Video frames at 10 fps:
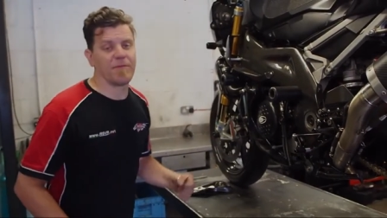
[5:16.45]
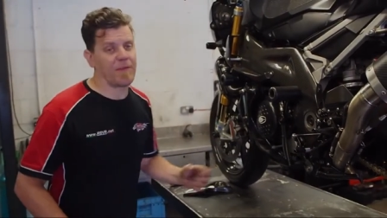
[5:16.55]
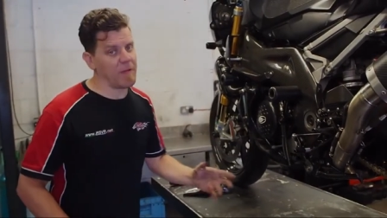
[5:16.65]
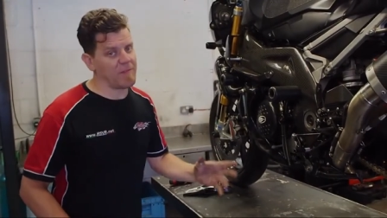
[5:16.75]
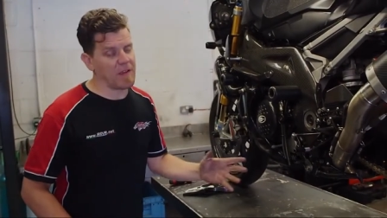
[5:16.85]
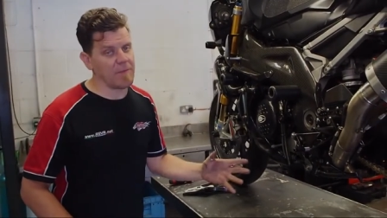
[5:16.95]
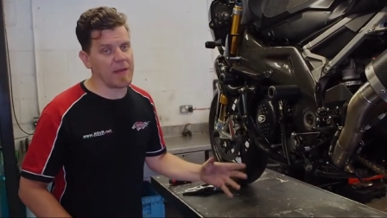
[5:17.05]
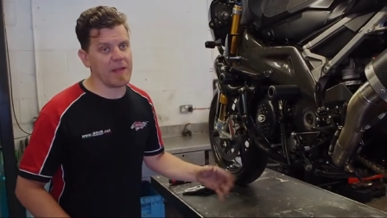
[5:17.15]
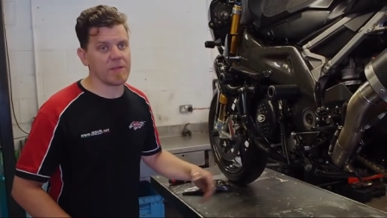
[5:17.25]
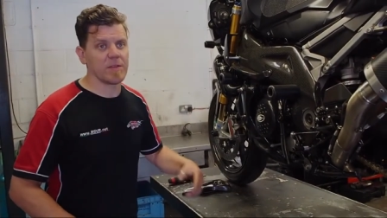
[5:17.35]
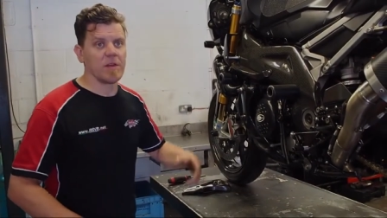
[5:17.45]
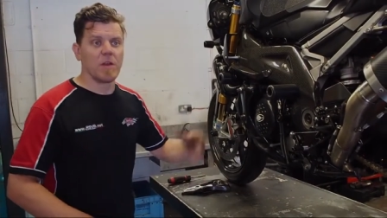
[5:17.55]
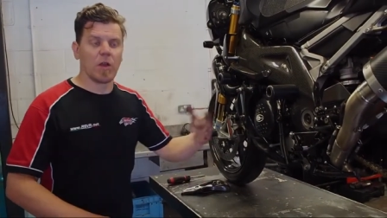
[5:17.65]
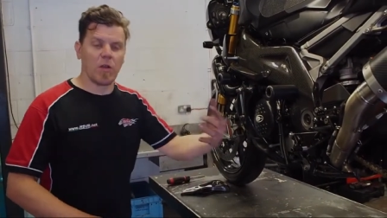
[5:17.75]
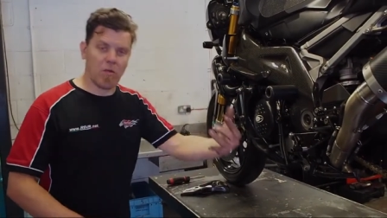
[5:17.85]
5–10 minutes,
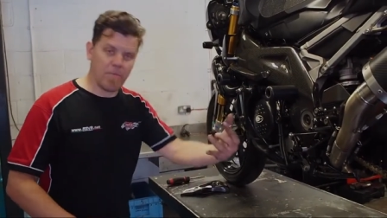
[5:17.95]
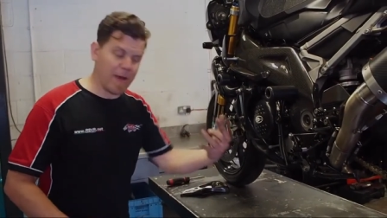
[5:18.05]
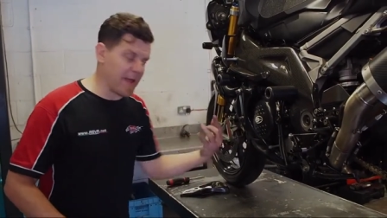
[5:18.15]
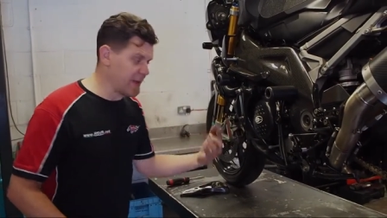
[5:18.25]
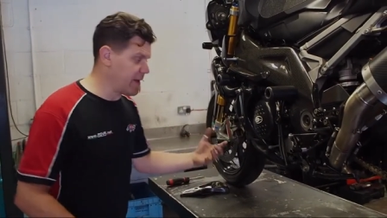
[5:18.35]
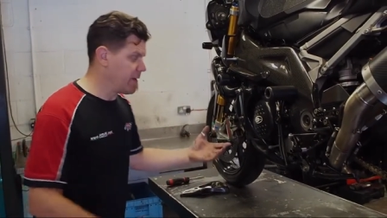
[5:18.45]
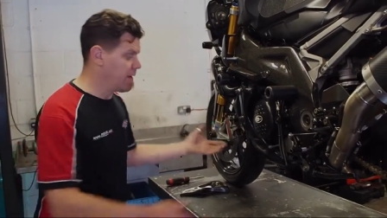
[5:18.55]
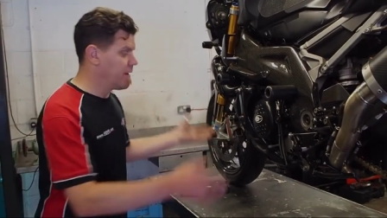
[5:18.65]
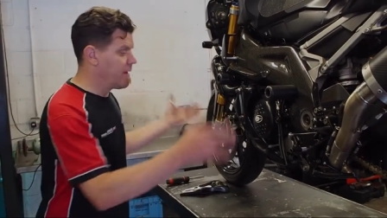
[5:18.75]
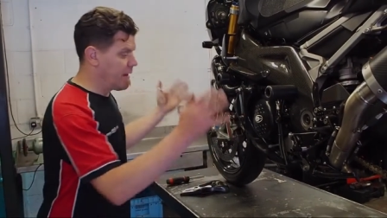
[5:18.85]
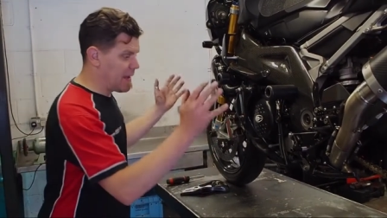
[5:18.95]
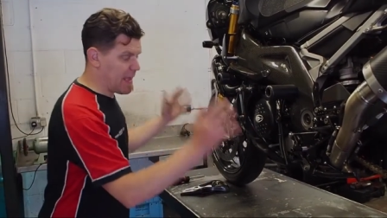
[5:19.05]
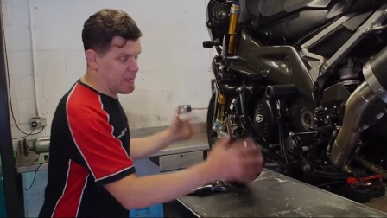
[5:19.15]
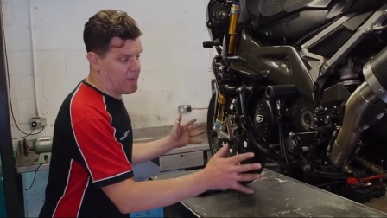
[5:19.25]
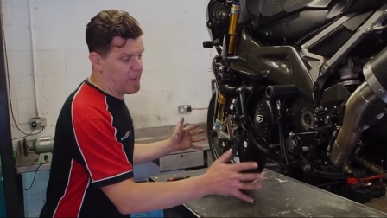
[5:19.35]
come back,
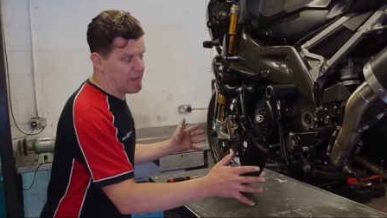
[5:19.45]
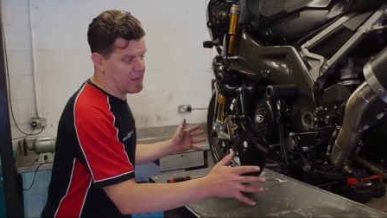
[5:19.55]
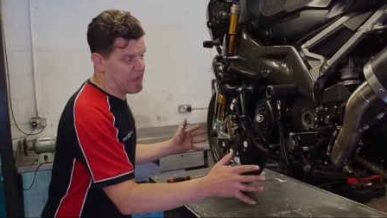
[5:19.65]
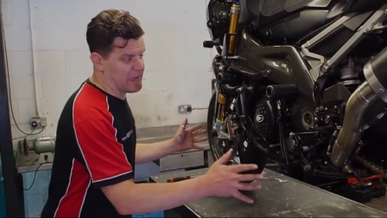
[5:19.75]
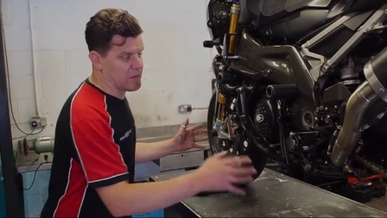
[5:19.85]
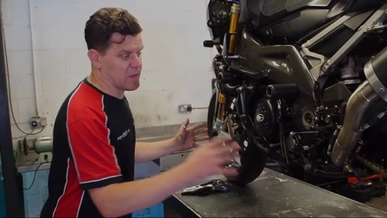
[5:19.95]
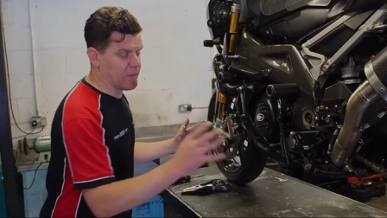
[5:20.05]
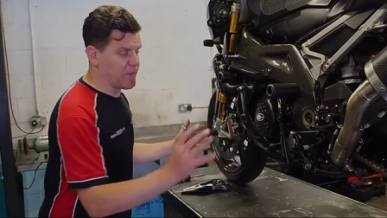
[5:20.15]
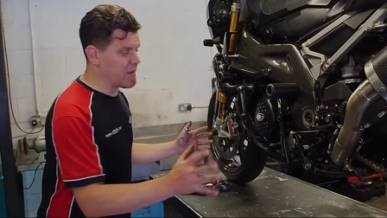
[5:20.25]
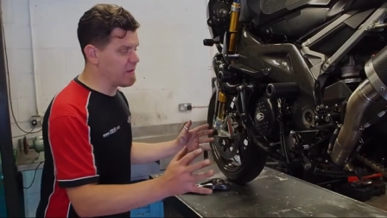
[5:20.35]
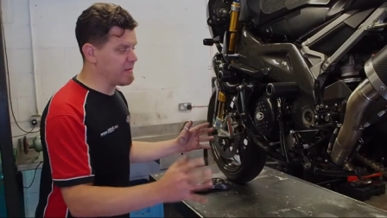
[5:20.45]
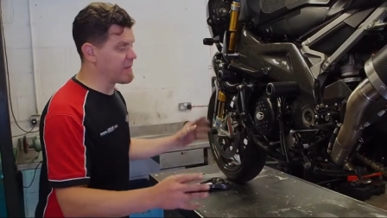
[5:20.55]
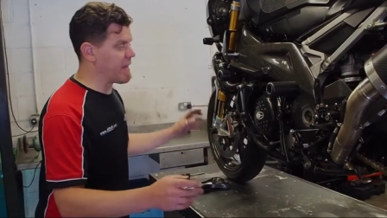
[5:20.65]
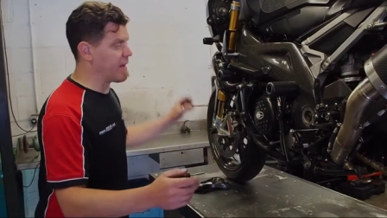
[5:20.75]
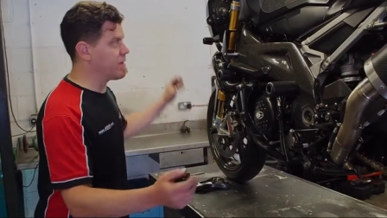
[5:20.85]
let the bike set, just for 30
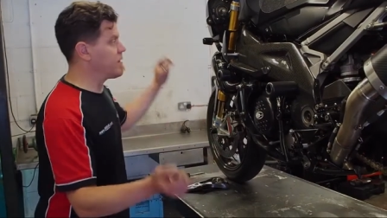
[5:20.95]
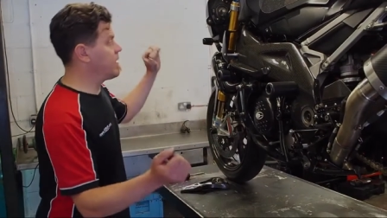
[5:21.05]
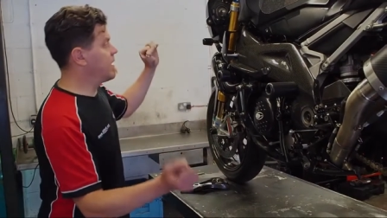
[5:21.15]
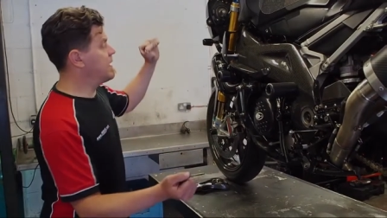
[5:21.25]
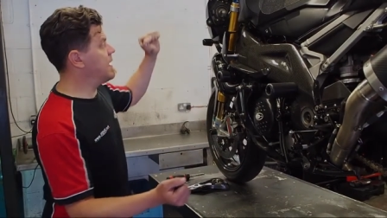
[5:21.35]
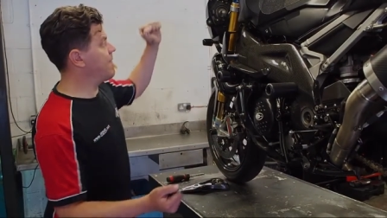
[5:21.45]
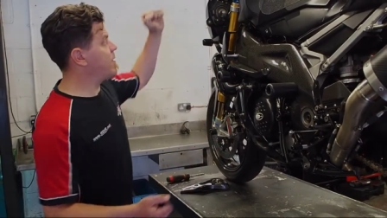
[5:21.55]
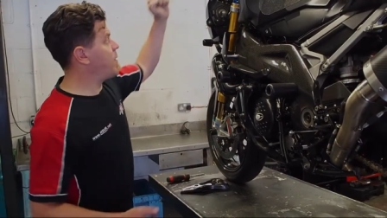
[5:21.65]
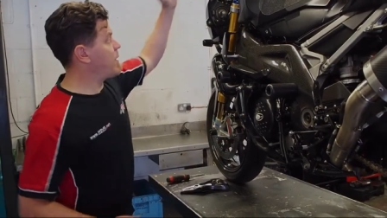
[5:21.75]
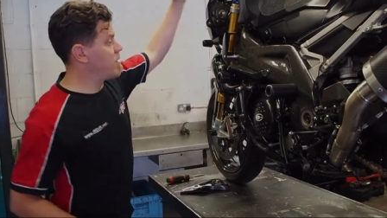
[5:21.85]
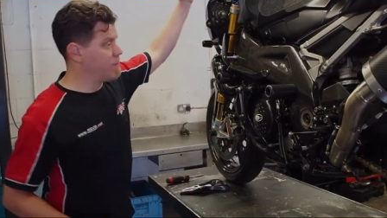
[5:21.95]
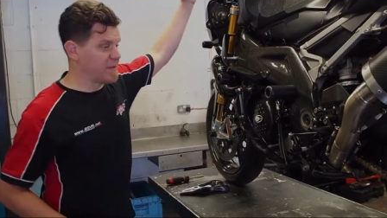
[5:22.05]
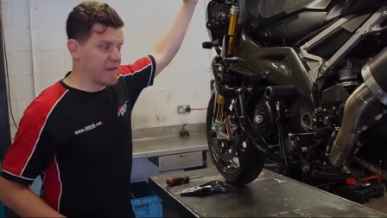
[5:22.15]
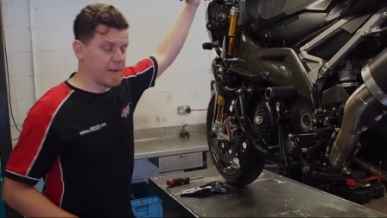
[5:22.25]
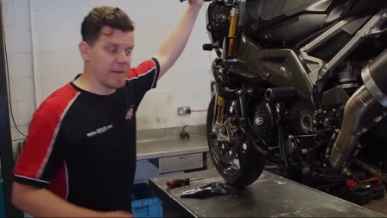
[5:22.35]
seconds, lift the bike up
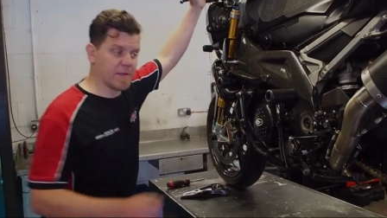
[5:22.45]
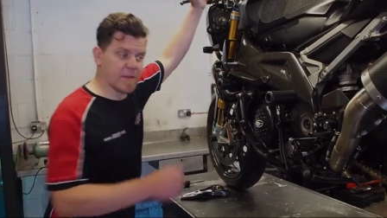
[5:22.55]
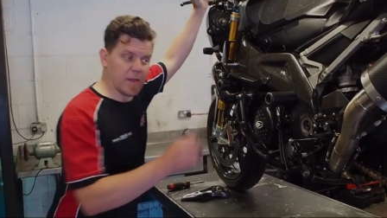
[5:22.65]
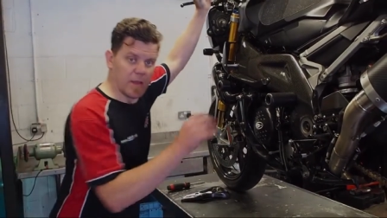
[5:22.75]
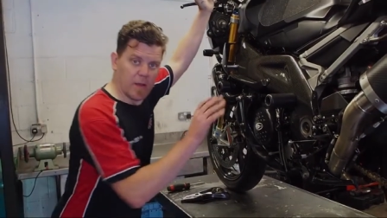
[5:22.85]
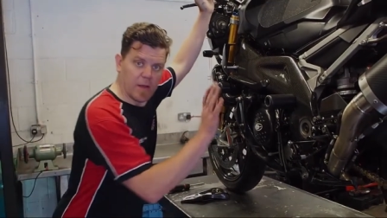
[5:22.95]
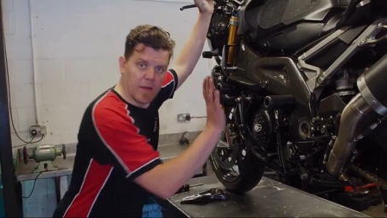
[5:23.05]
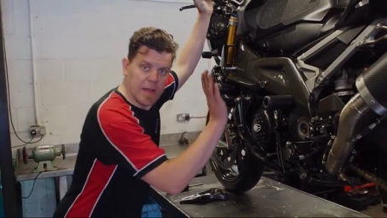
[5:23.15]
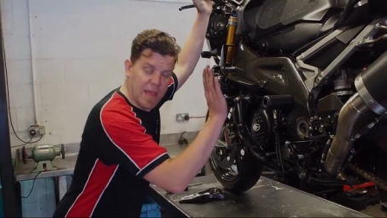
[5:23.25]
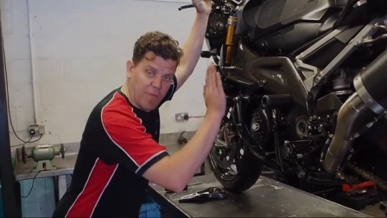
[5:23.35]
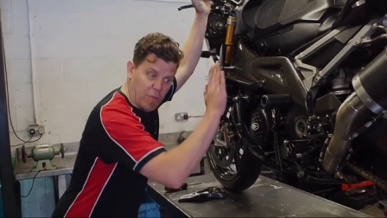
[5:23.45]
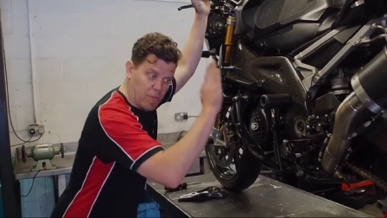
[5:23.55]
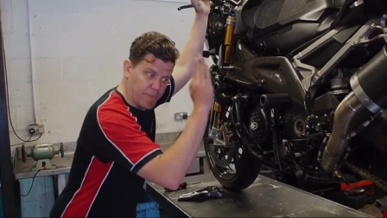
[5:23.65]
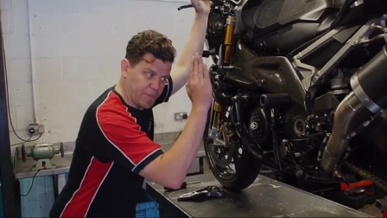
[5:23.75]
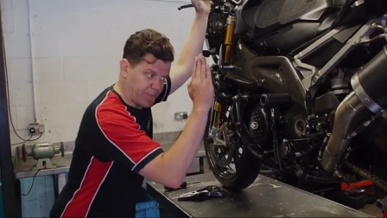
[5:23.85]
so it's
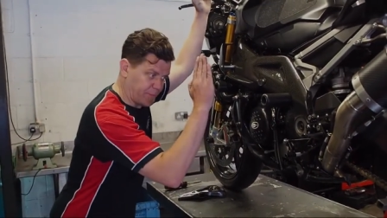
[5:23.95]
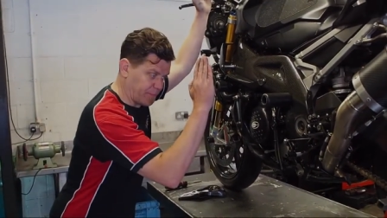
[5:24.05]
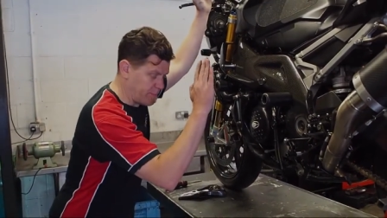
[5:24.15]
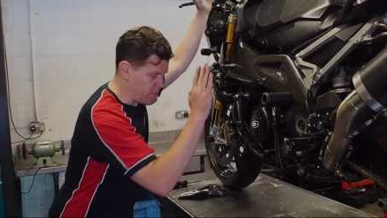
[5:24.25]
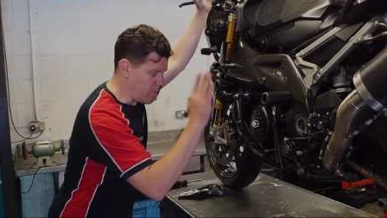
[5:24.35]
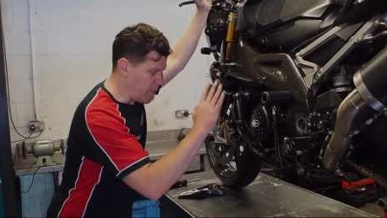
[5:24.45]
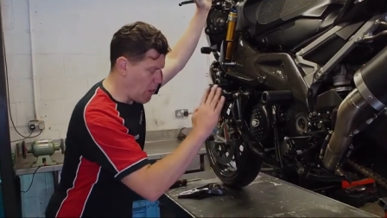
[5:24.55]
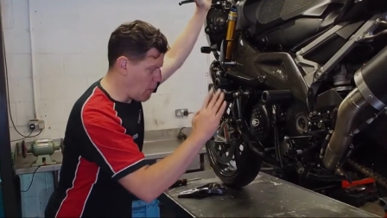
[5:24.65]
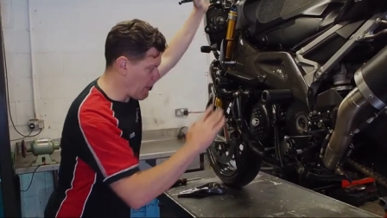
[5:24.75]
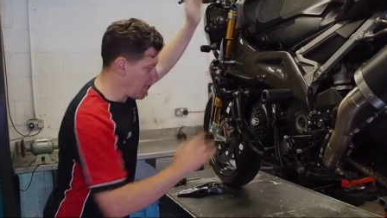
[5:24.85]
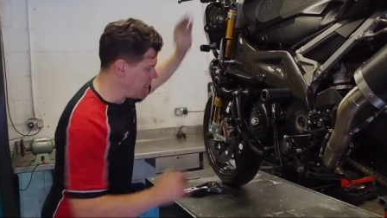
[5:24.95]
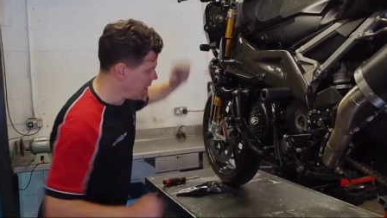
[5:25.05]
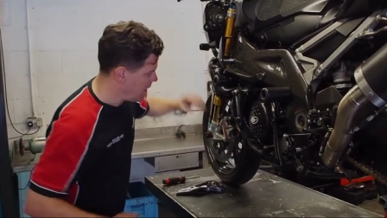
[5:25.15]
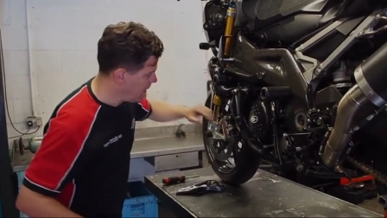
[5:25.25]
level, okay?